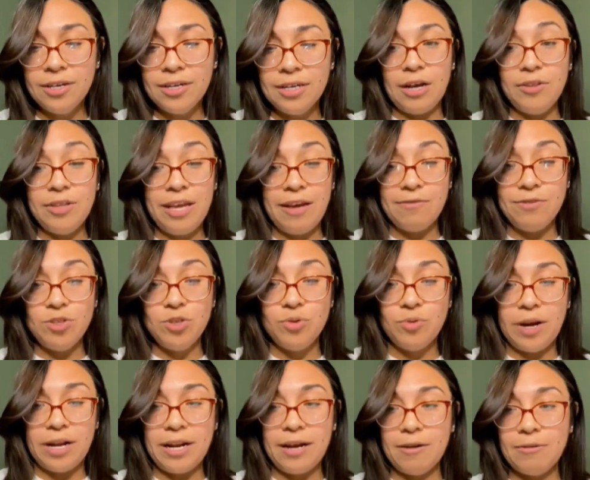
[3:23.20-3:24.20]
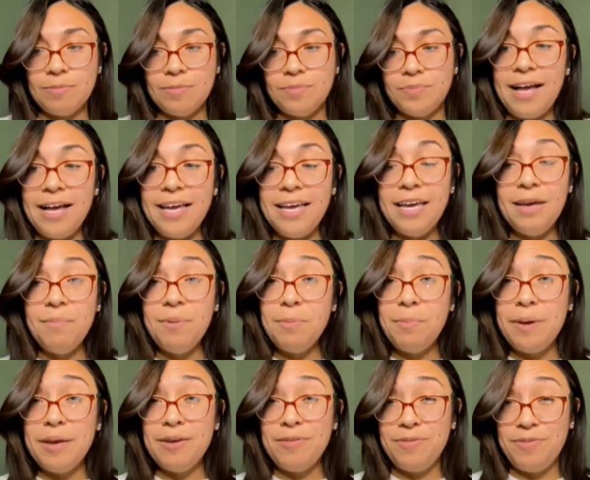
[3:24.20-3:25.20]
I only have 2 right now. I am a
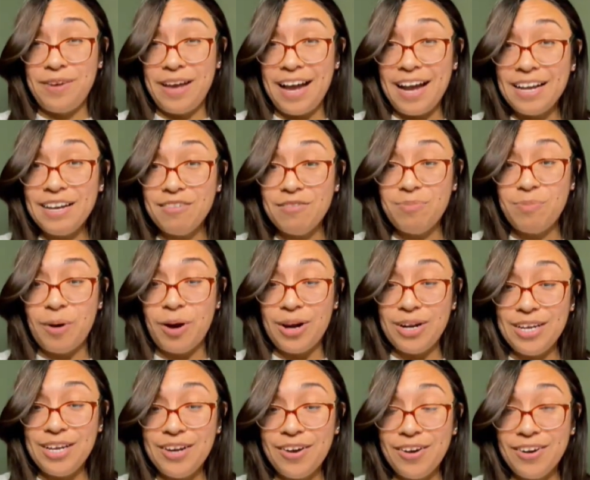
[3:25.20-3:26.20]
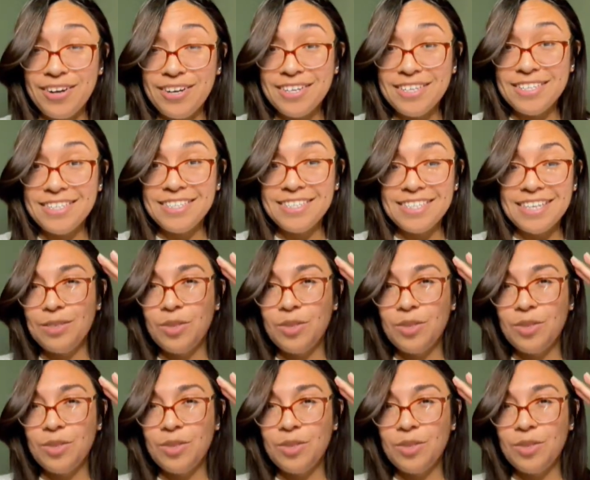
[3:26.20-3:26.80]
big fan of bodyguards.